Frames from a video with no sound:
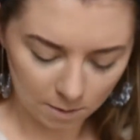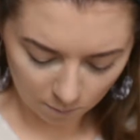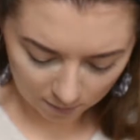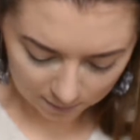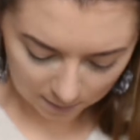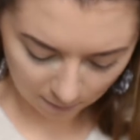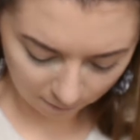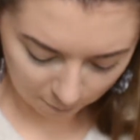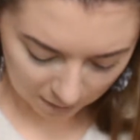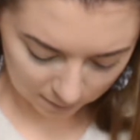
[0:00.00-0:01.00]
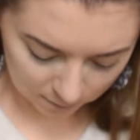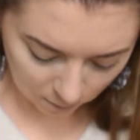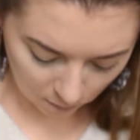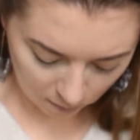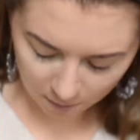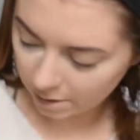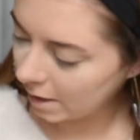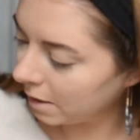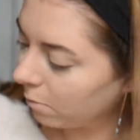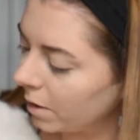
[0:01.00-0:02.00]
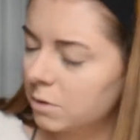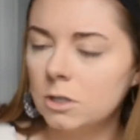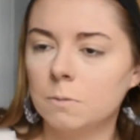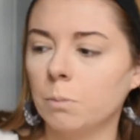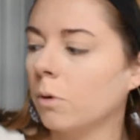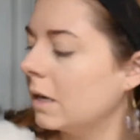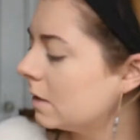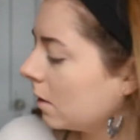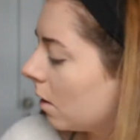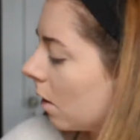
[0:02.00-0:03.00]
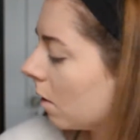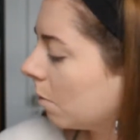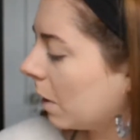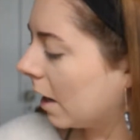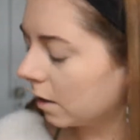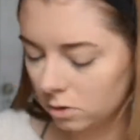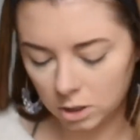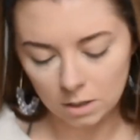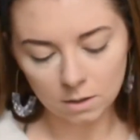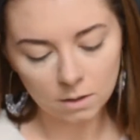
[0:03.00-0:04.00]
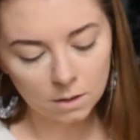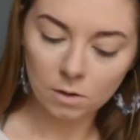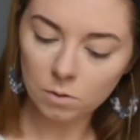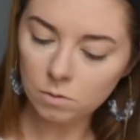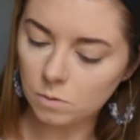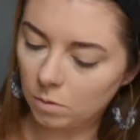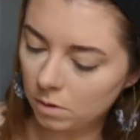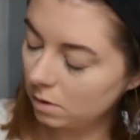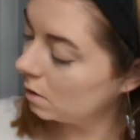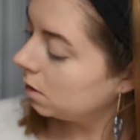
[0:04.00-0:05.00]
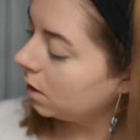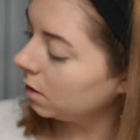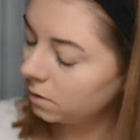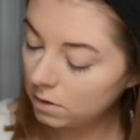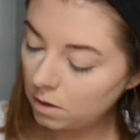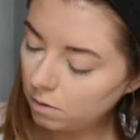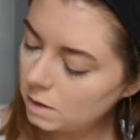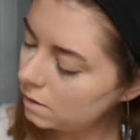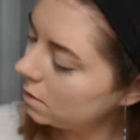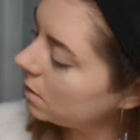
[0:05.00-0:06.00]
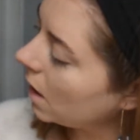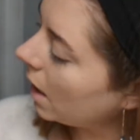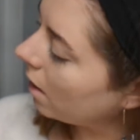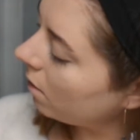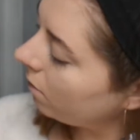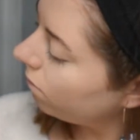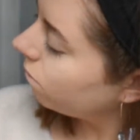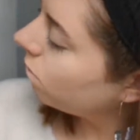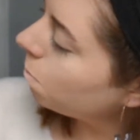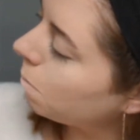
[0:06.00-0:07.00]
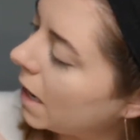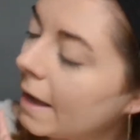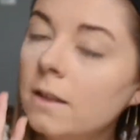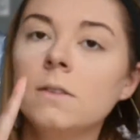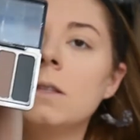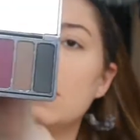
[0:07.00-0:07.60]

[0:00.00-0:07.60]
Why does e.l.f. make it so hard? I was just praising their other packaging. Ooh. So this is the e.l.f. mattes.